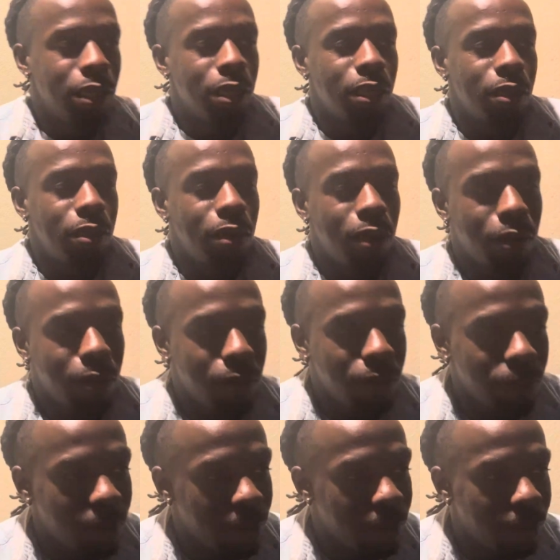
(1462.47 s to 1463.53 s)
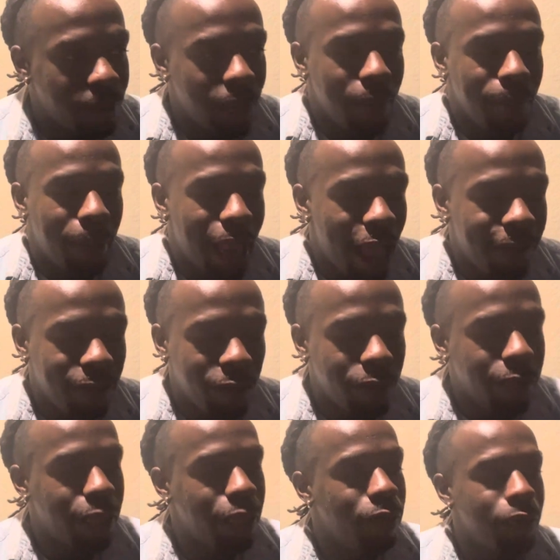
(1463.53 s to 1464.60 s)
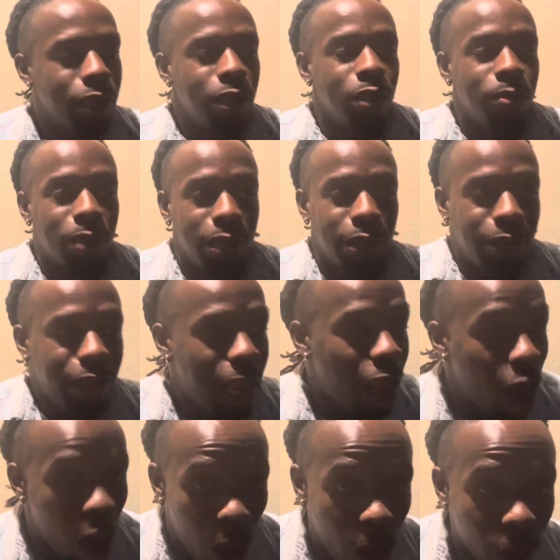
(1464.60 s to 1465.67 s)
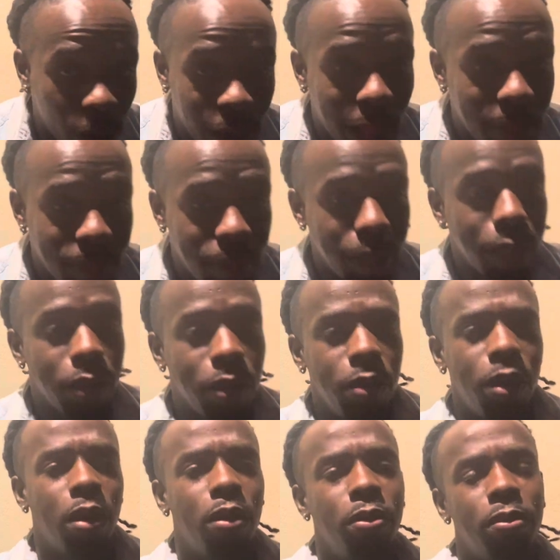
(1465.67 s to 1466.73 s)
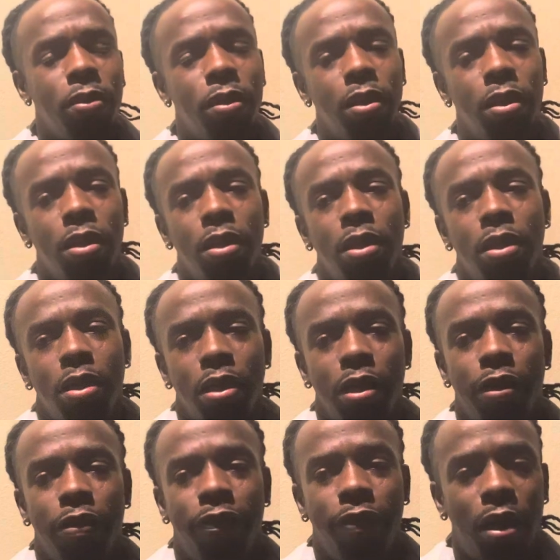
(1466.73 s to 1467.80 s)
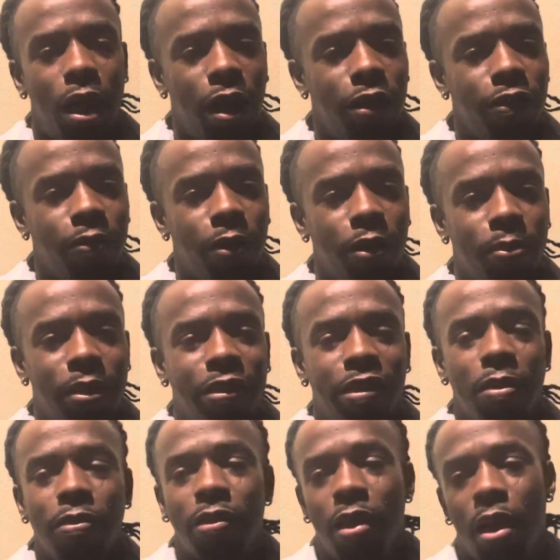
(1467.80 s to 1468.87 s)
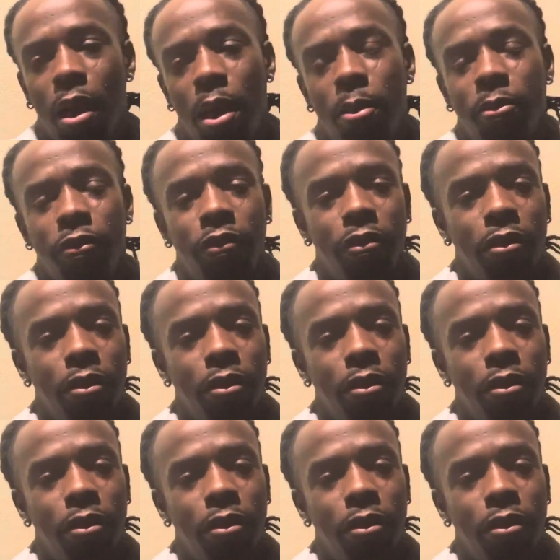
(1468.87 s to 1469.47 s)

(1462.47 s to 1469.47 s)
you know, they might have a little giggle here because he ain't all that. But, you know, if he honest working man, sometimes